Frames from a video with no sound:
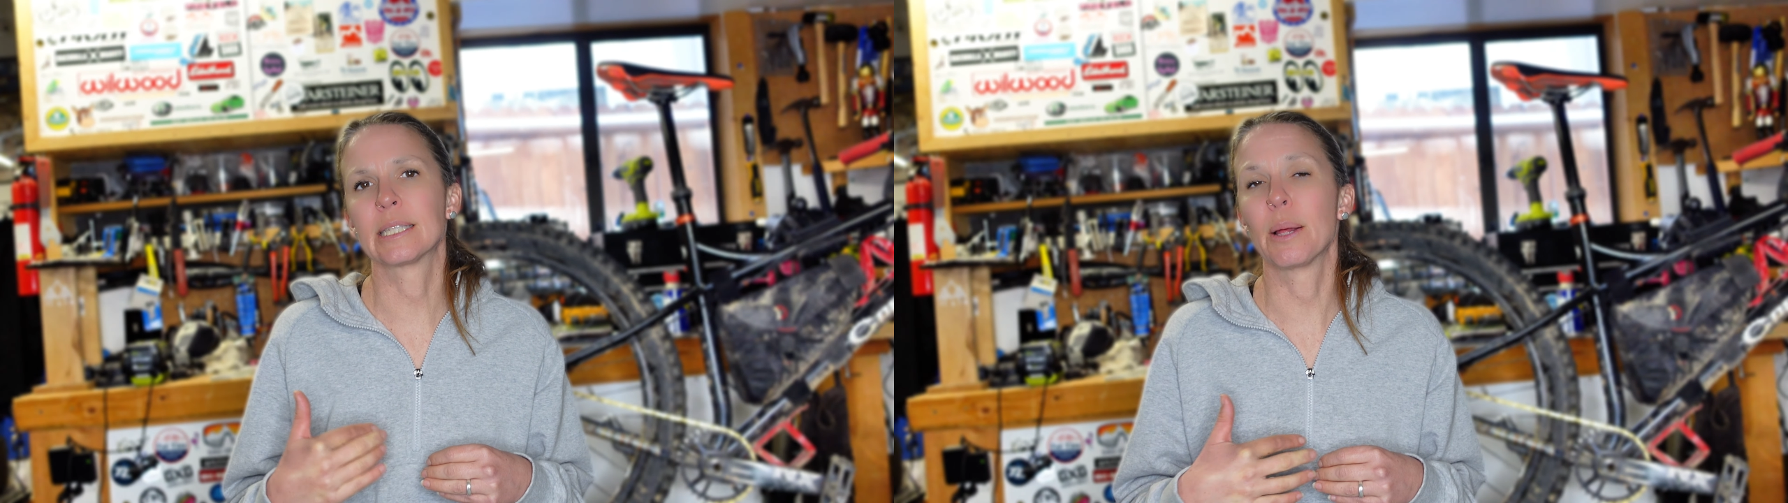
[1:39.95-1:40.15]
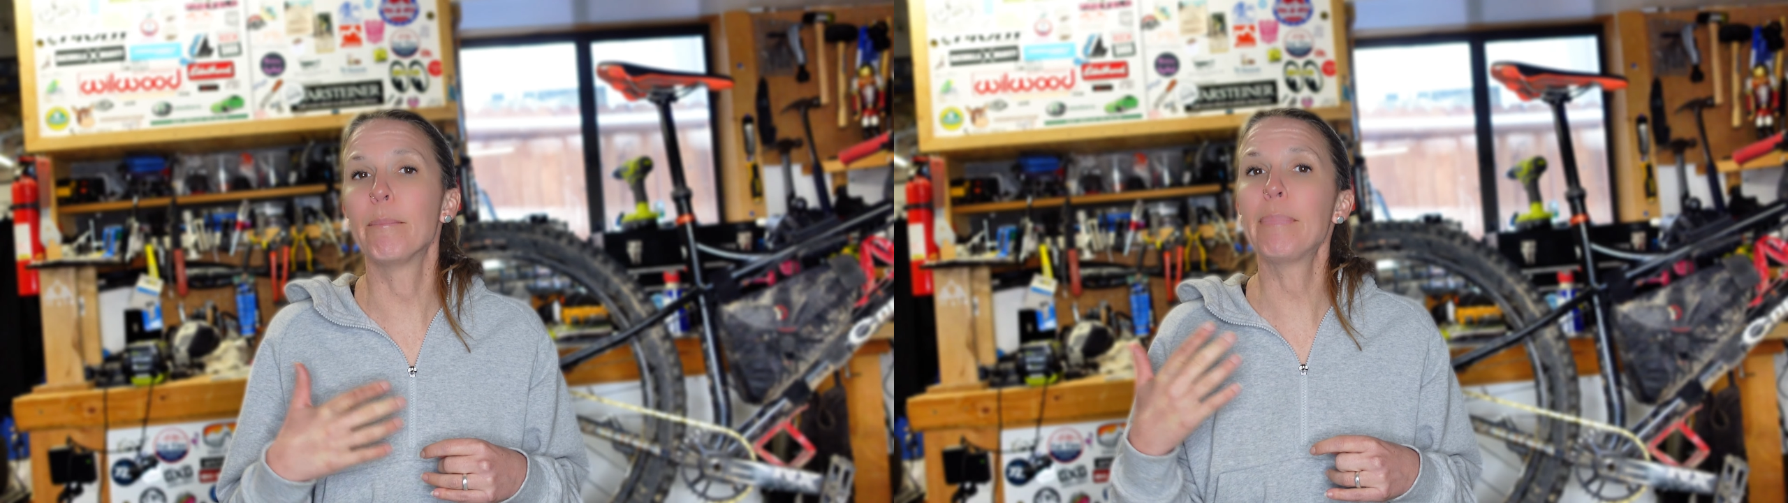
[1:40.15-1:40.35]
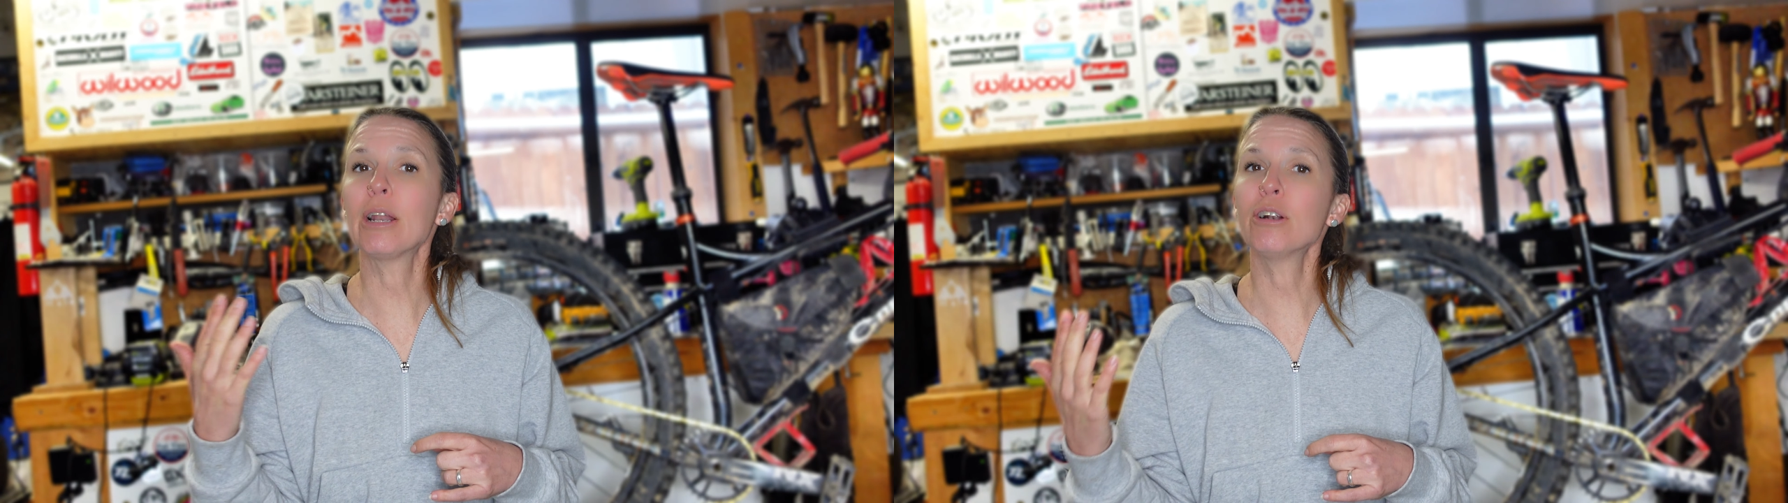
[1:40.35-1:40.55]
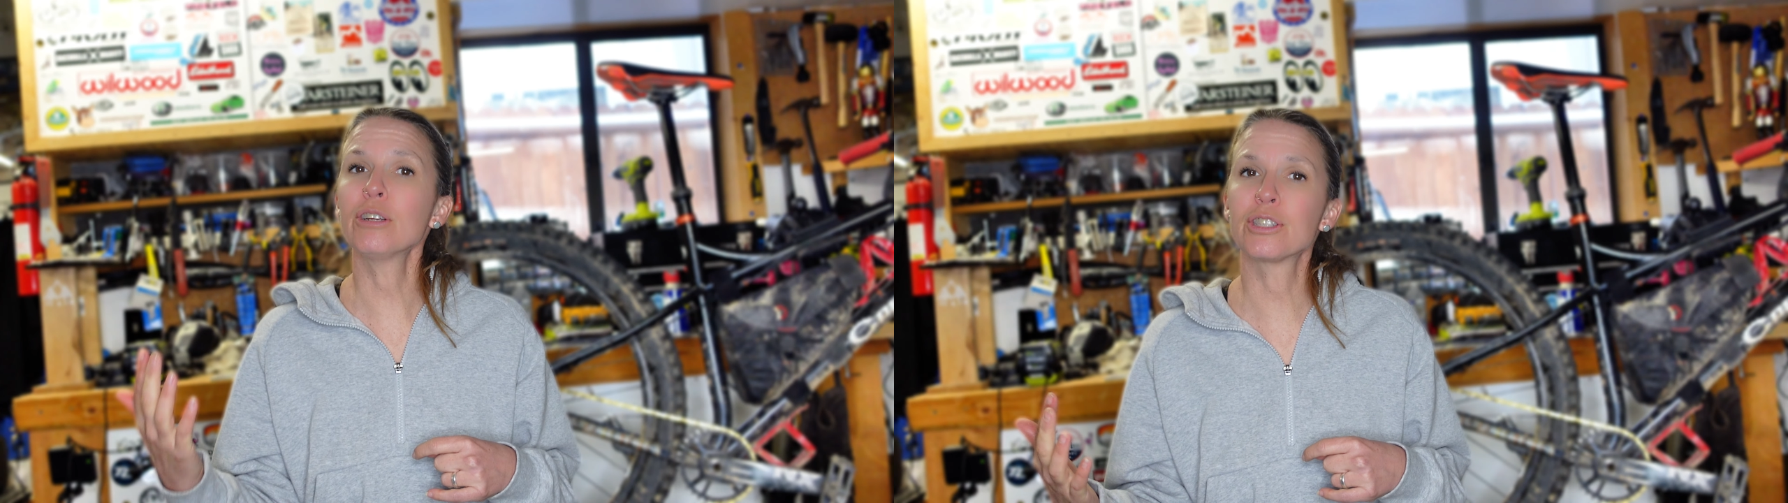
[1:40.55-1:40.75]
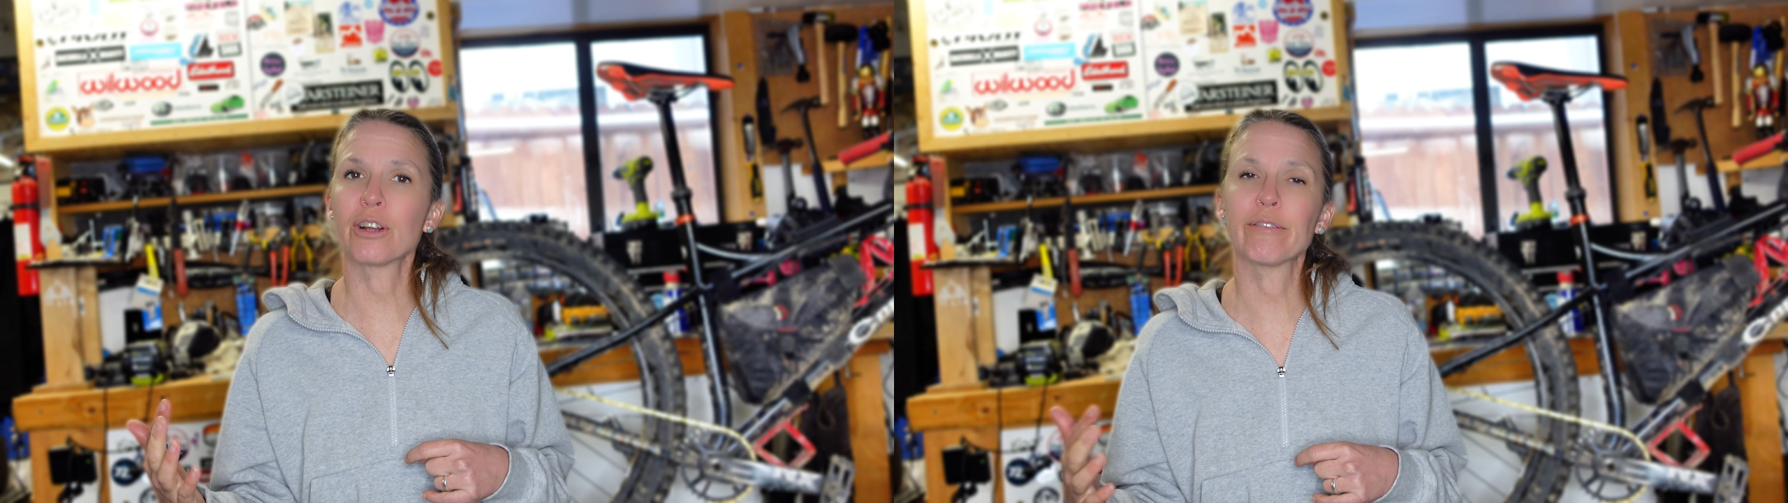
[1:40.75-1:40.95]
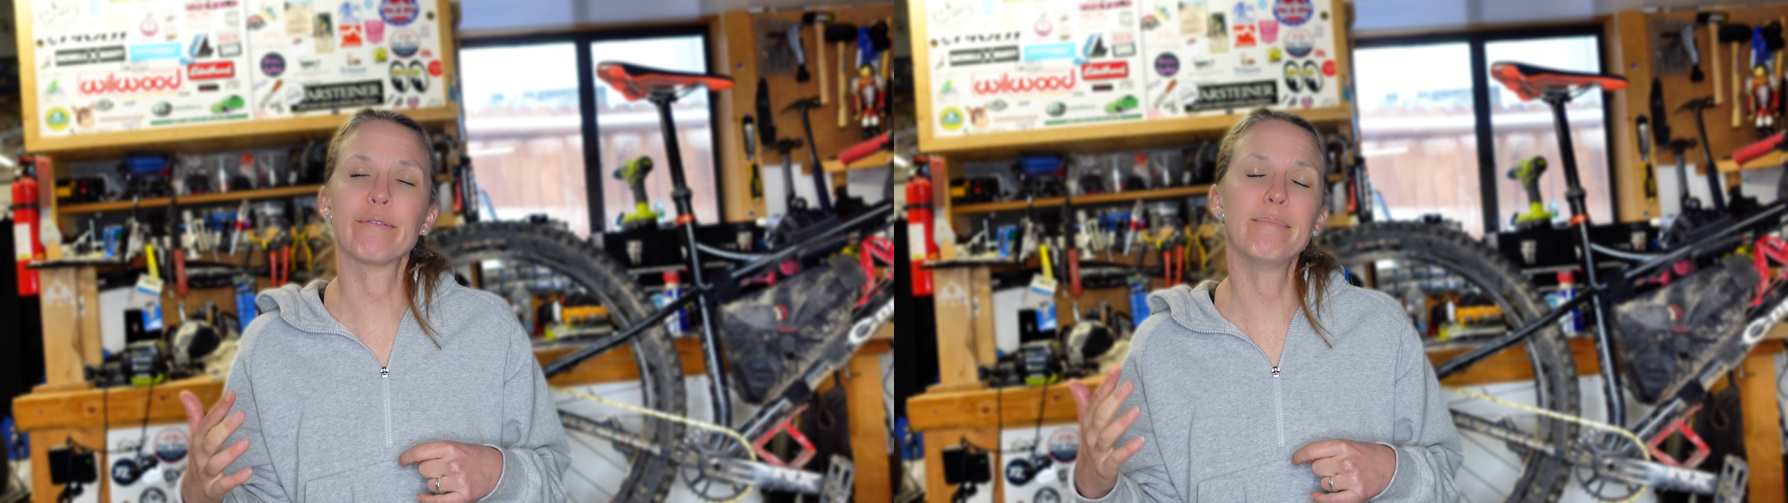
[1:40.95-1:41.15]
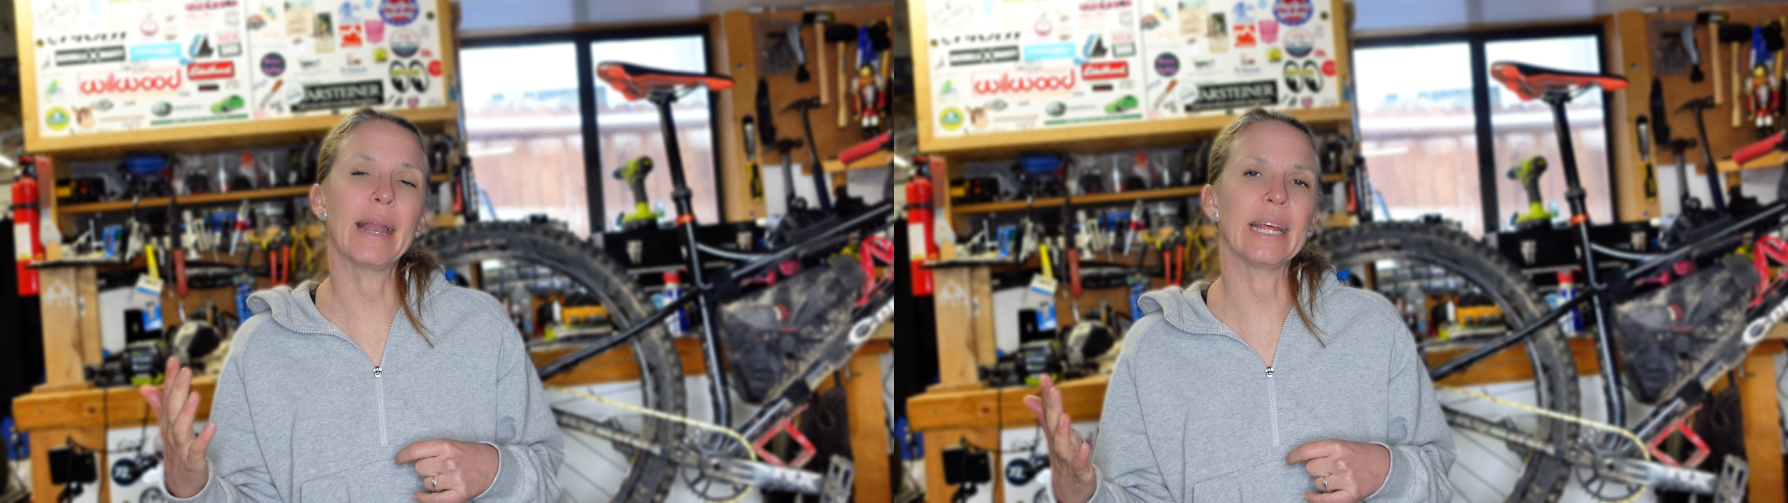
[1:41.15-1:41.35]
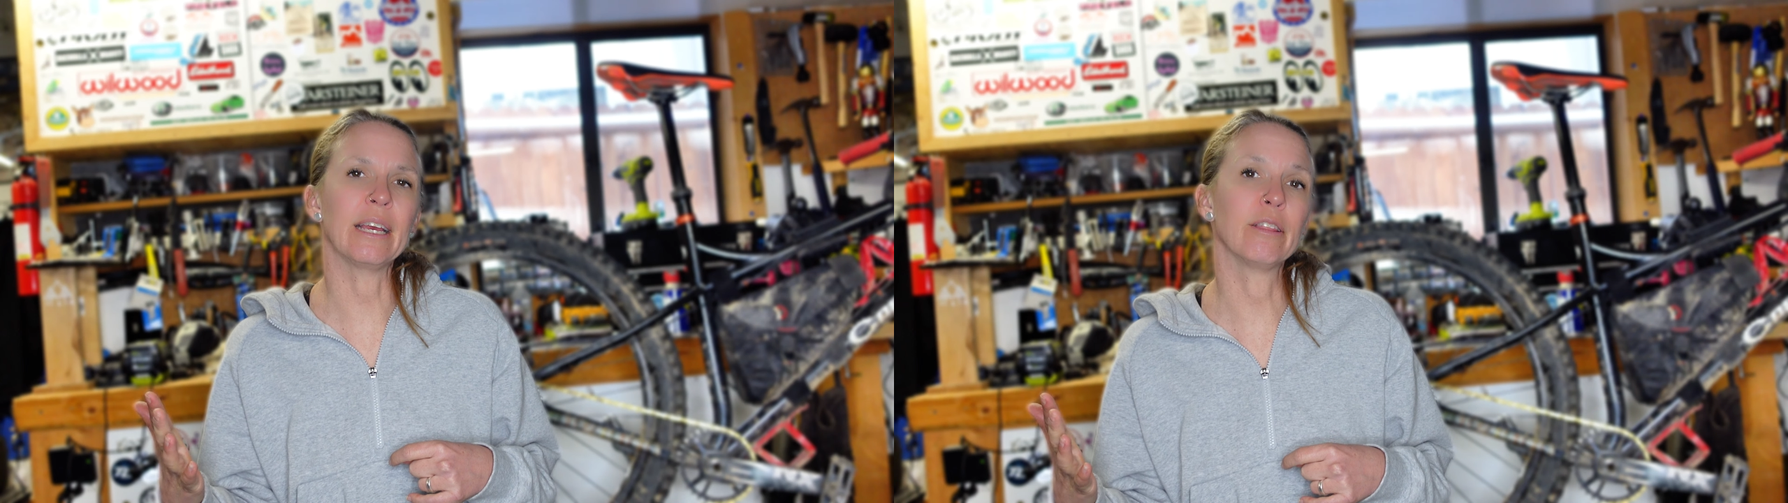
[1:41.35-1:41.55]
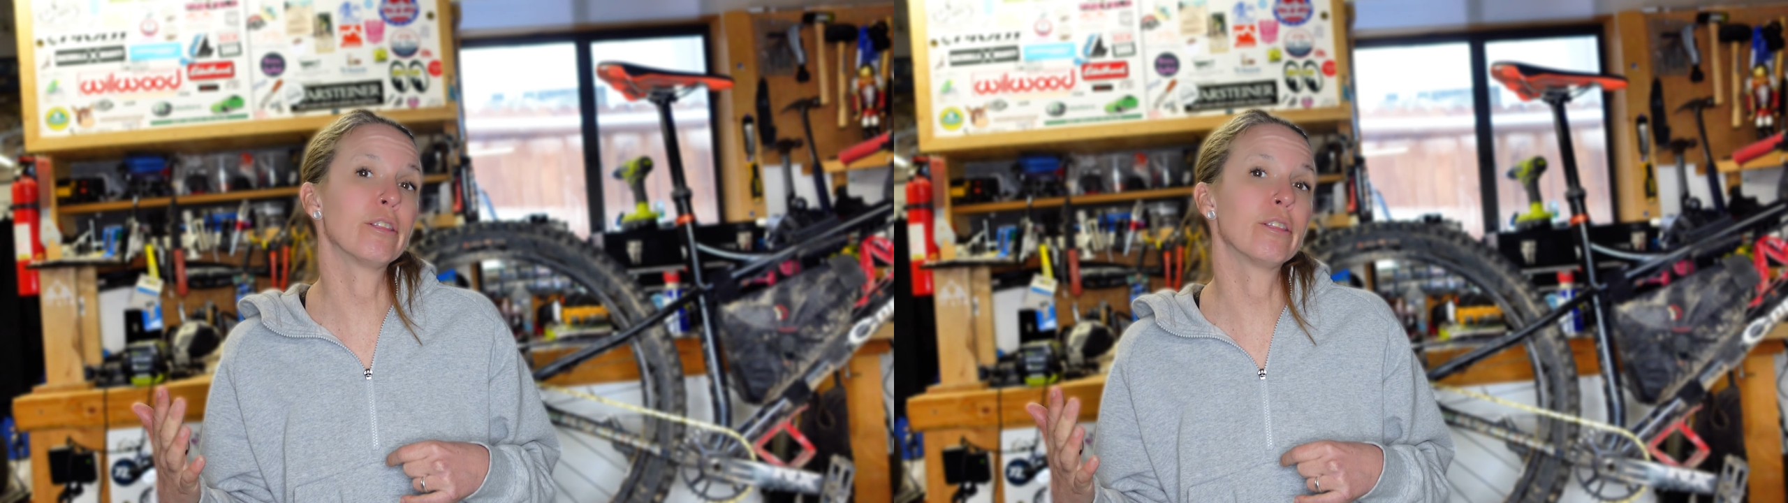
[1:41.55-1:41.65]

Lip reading: that better serve many,